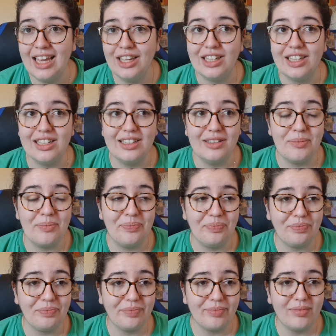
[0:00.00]

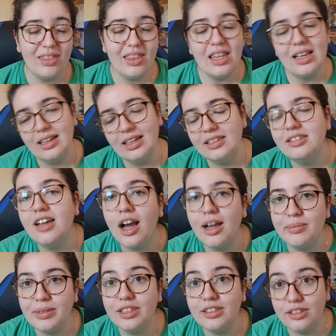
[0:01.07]

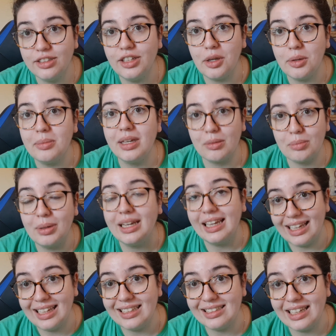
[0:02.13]
Time consuming, but
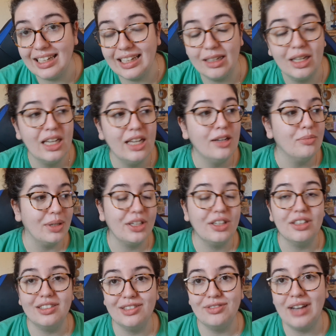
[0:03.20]
easy
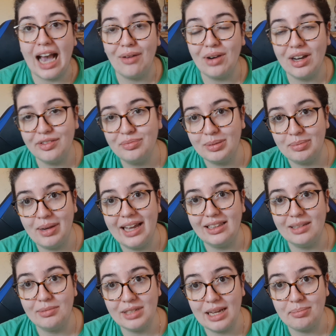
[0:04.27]
because of how I've prepared
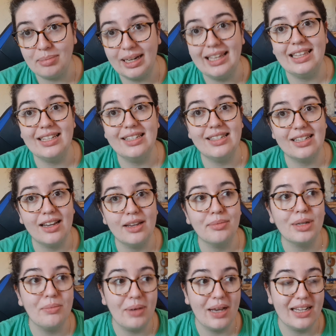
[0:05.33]
the template this time
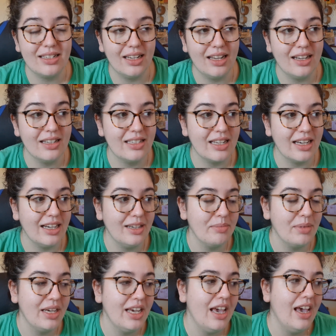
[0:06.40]
compared to last time.
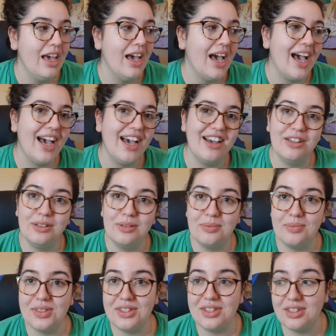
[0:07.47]

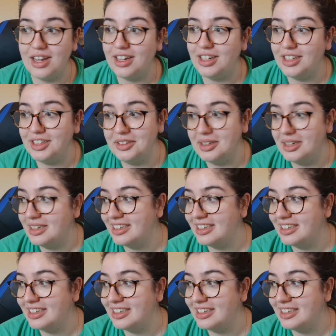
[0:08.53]
So